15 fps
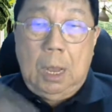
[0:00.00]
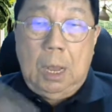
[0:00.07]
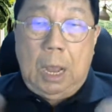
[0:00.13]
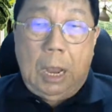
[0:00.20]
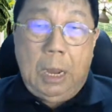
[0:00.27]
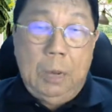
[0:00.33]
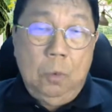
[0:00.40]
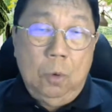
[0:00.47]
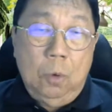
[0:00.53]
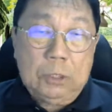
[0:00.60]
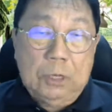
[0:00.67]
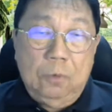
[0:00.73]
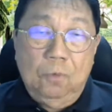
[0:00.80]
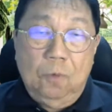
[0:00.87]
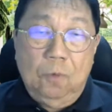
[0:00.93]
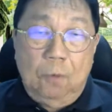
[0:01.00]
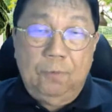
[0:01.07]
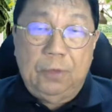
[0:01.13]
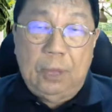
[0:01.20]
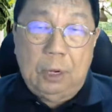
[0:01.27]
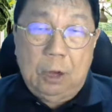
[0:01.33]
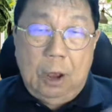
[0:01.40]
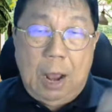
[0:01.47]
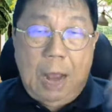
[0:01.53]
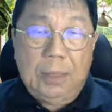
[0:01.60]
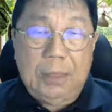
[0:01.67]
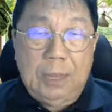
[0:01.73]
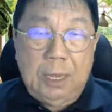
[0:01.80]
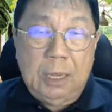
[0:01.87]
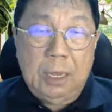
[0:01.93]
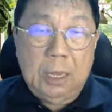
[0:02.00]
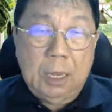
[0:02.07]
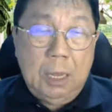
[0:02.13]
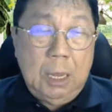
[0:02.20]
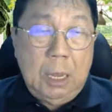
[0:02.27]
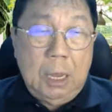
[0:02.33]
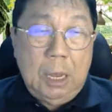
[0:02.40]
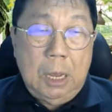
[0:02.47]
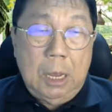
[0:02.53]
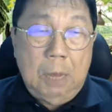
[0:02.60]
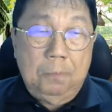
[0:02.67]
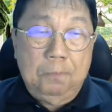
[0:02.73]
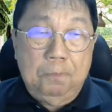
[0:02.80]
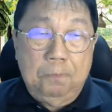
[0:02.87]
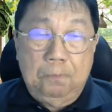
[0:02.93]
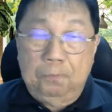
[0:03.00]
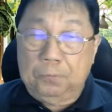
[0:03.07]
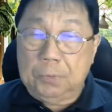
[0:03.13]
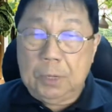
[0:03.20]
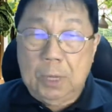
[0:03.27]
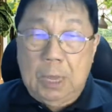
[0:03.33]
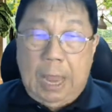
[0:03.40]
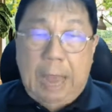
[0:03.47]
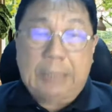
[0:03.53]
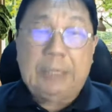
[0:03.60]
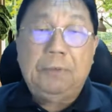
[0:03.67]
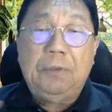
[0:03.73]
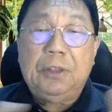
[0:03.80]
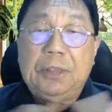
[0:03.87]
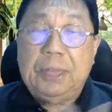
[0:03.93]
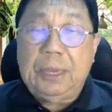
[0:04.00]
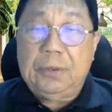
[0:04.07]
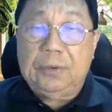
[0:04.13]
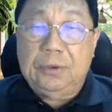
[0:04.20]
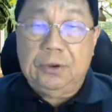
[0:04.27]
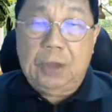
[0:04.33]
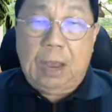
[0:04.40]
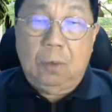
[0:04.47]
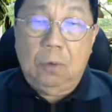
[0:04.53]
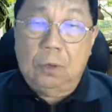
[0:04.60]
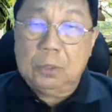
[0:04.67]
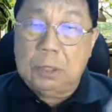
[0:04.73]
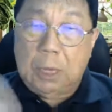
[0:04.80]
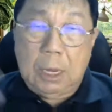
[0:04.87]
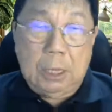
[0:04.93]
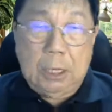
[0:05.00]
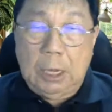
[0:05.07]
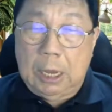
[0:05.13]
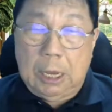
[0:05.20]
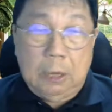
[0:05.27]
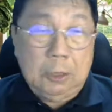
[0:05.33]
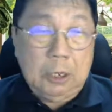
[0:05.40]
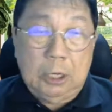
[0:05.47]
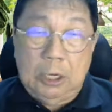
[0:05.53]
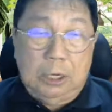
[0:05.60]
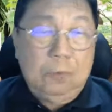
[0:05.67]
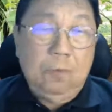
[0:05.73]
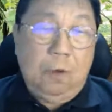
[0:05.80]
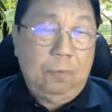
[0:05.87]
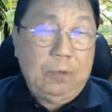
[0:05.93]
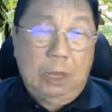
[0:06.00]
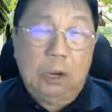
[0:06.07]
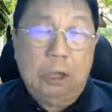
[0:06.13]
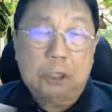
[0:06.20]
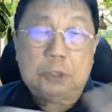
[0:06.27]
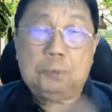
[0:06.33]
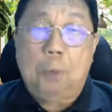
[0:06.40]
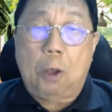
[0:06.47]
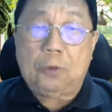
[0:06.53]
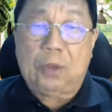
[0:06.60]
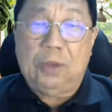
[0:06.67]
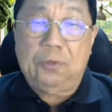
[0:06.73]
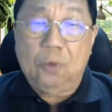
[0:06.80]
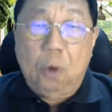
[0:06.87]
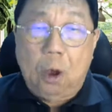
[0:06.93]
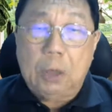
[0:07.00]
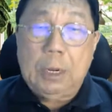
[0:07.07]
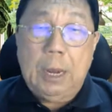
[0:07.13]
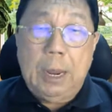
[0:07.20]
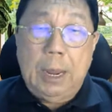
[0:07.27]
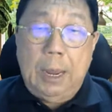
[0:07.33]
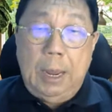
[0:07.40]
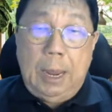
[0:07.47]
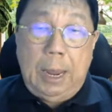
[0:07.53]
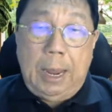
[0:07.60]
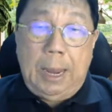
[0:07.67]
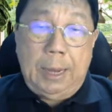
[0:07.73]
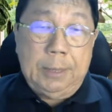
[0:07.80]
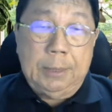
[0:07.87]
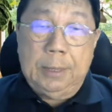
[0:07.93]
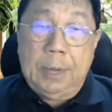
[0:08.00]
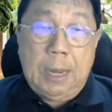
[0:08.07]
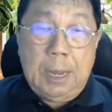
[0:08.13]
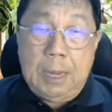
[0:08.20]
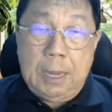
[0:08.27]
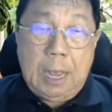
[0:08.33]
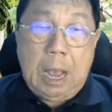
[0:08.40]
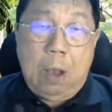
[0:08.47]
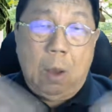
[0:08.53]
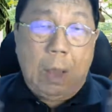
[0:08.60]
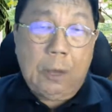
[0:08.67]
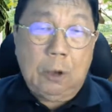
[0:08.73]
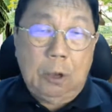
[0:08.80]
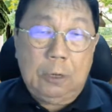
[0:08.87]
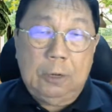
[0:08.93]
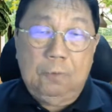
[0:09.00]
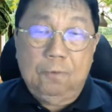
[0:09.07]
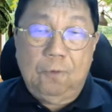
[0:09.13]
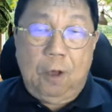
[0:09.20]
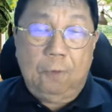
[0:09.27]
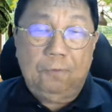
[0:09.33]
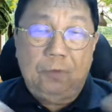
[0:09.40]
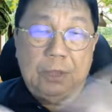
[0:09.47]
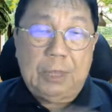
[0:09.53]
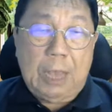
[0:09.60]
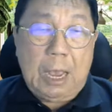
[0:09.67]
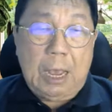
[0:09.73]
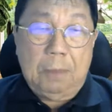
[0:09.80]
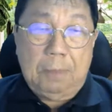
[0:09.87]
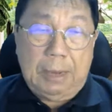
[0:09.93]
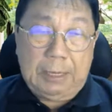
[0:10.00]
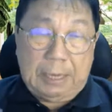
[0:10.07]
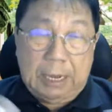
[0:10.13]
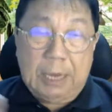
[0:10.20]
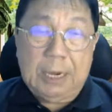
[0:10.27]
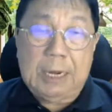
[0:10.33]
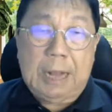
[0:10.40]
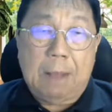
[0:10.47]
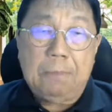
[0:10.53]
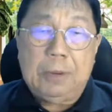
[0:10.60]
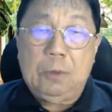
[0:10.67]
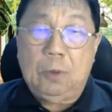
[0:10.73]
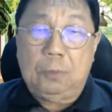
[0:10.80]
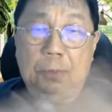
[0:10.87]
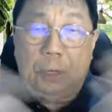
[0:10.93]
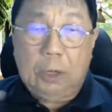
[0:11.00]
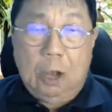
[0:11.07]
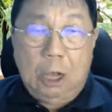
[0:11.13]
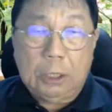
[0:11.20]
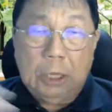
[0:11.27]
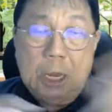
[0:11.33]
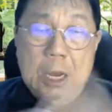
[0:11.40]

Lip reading: I was involved with a lot of other activities, I was involved with a lot of sports and so on. And how I got involved with my current company was because